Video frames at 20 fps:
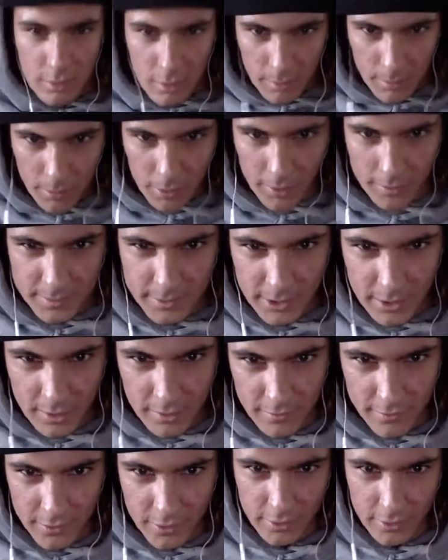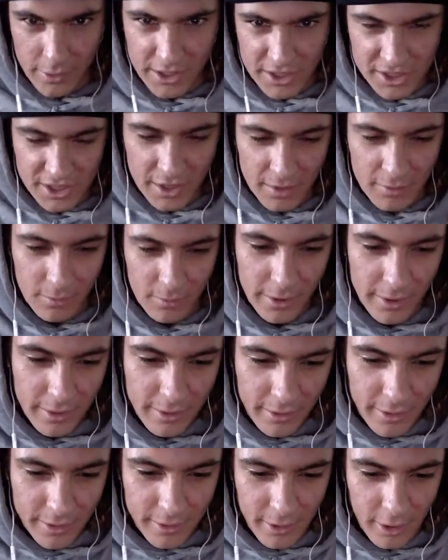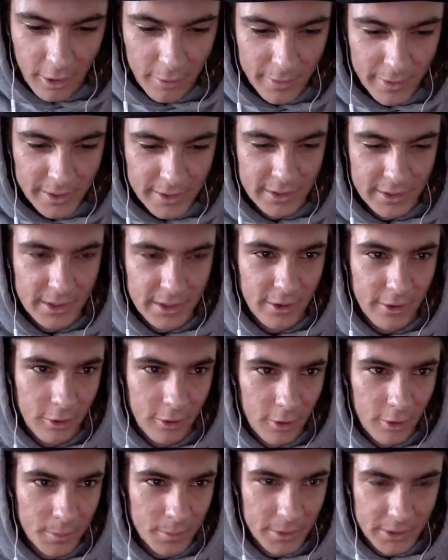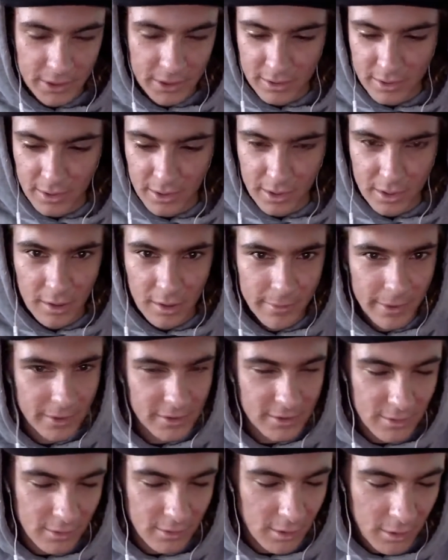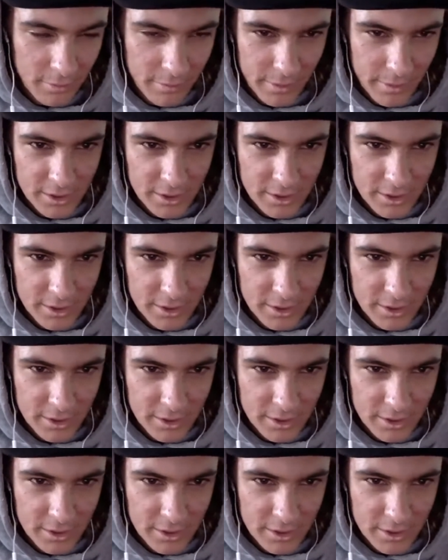I'll pull up the interview. Ish said one of their other homies that they grew up with is going to come out to Long Beach.